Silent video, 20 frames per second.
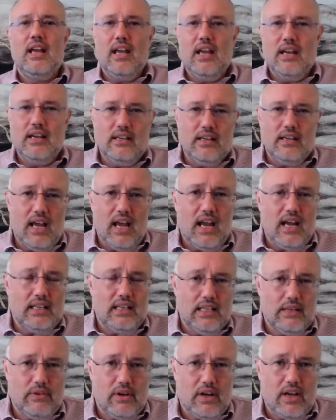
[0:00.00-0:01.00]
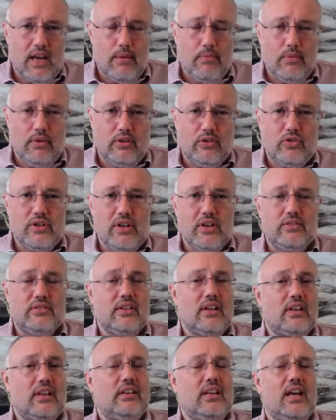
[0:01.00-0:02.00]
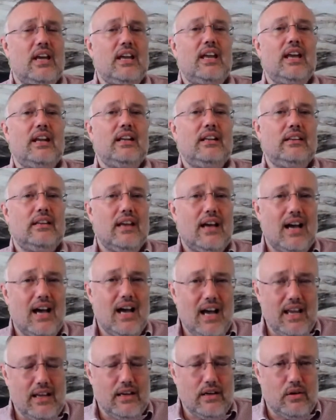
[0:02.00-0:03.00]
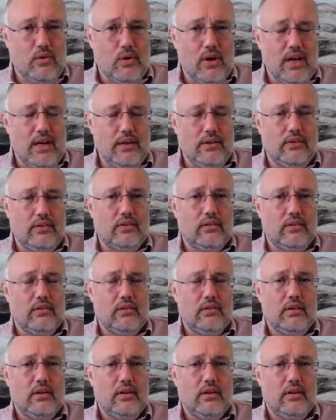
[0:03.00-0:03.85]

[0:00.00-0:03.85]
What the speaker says: in A-level chemistry so that they're getting the higher grades?